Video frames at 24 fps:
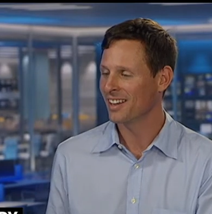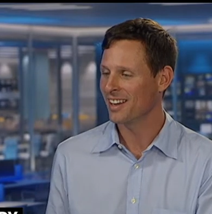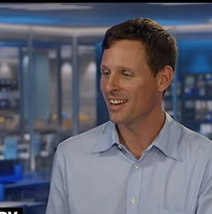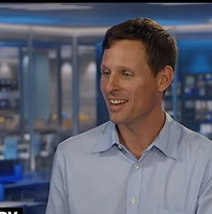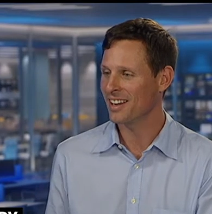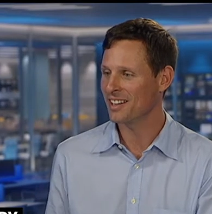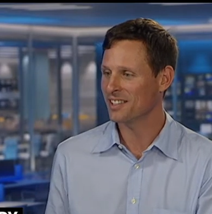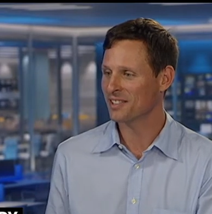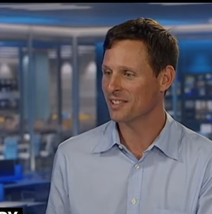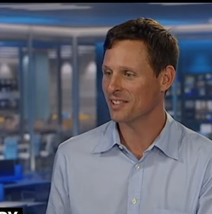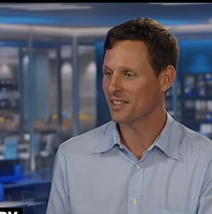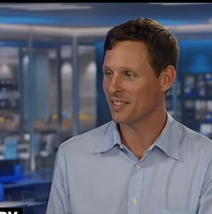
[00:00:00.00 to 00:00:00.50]

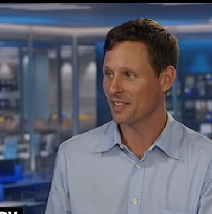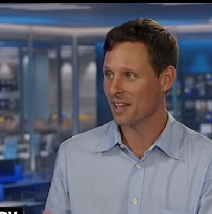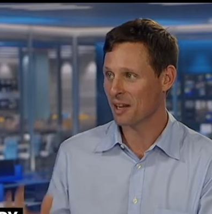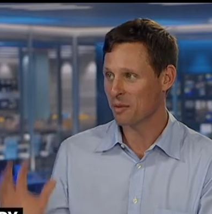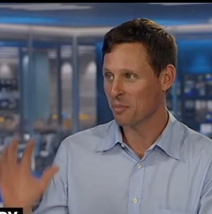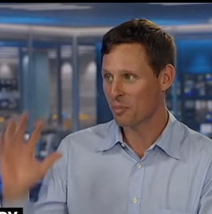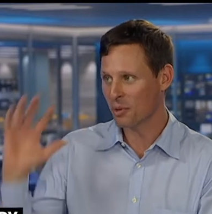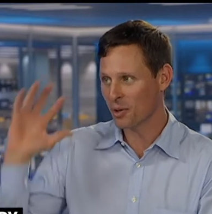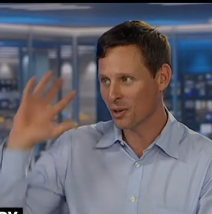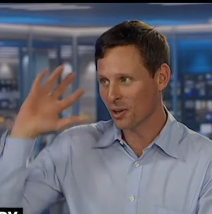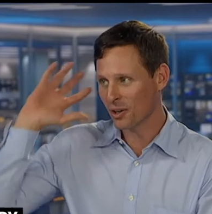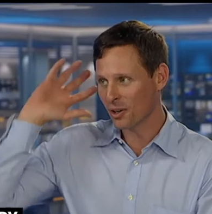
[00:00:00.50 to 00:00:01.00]
is that they
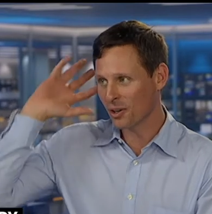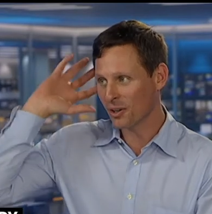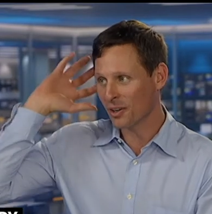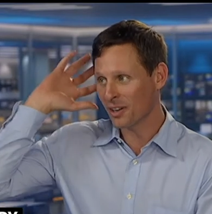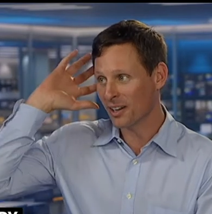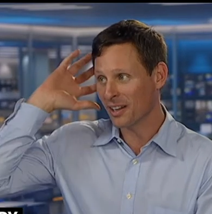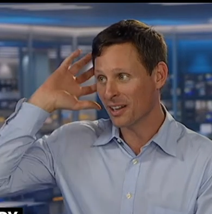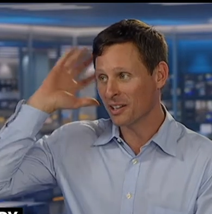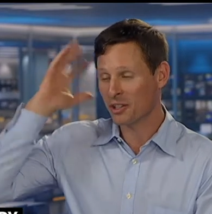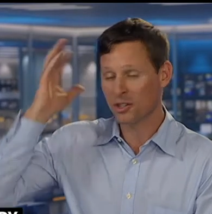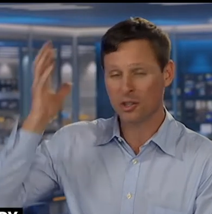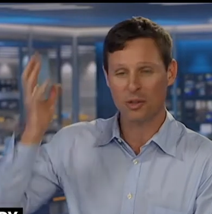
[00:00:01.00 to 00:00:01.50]
put on
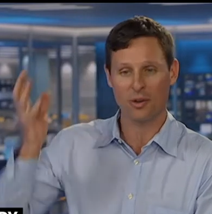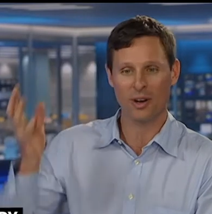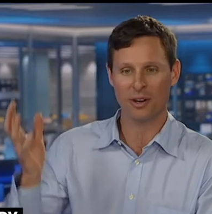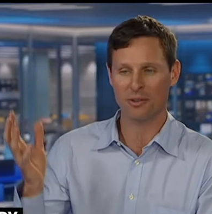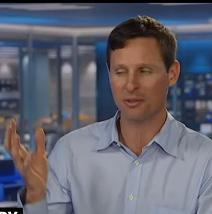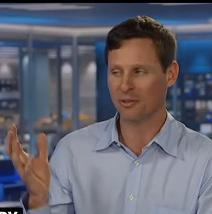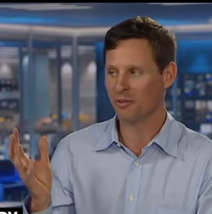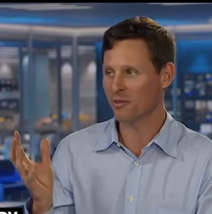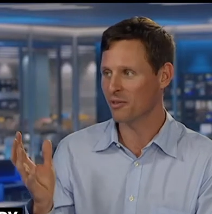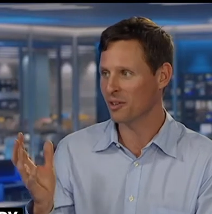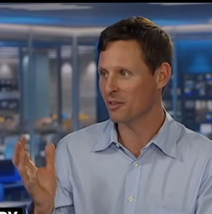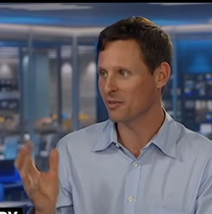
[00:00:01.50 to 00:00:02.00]

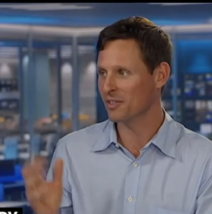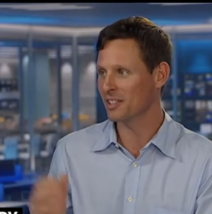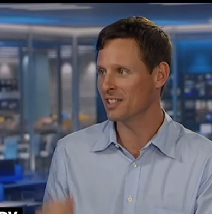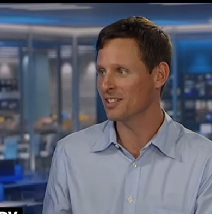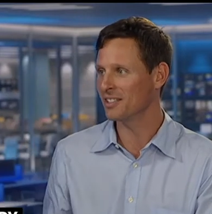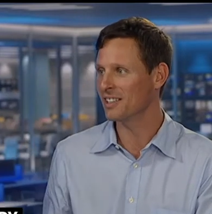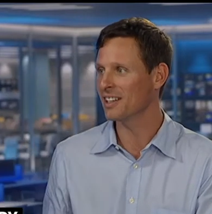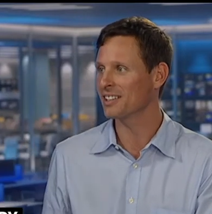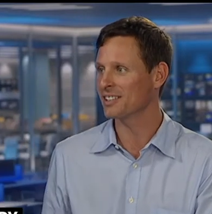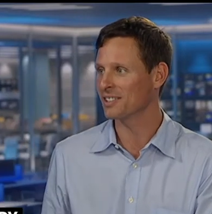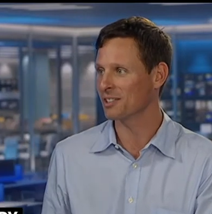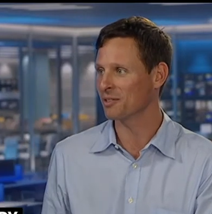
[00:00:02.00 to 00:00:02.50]

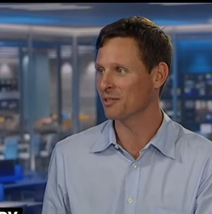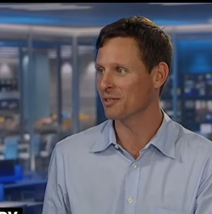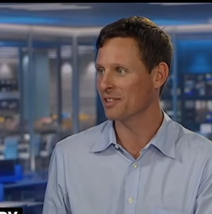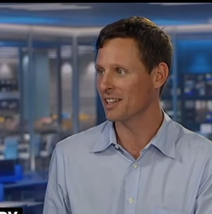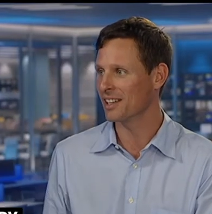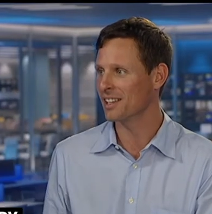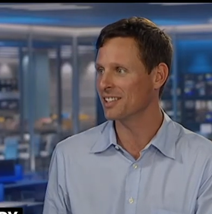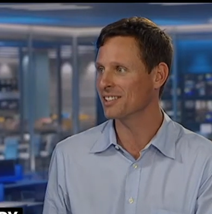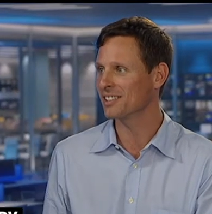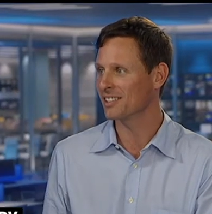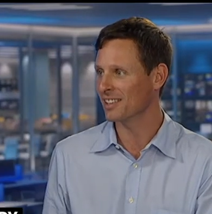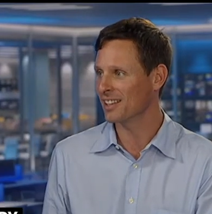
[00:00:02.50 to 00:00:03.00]
256 of
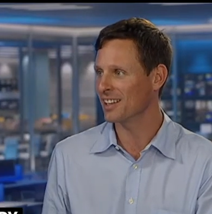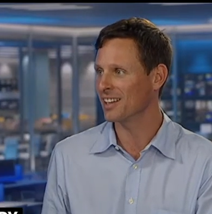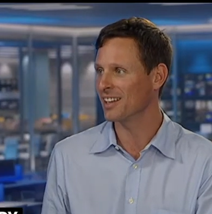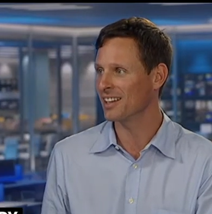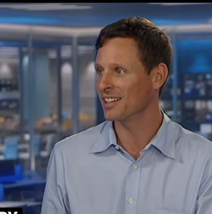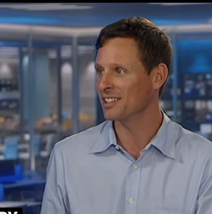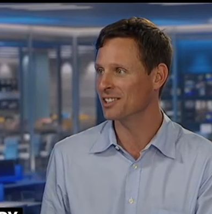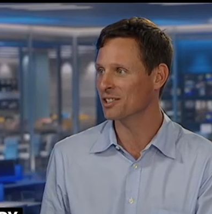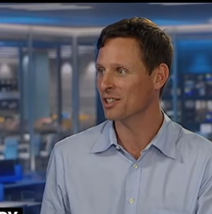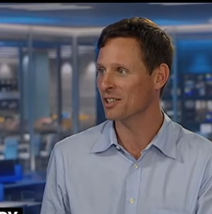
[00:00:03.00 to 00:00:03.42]
these leads,